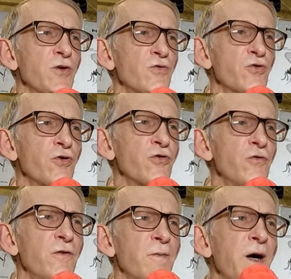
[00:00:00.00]
to show
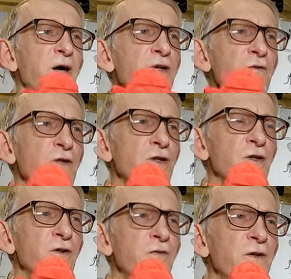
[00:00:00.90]
you the
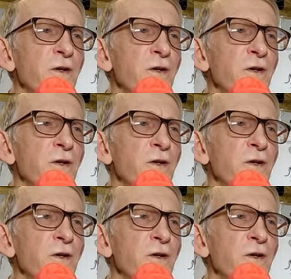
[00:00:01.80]
biodiversity of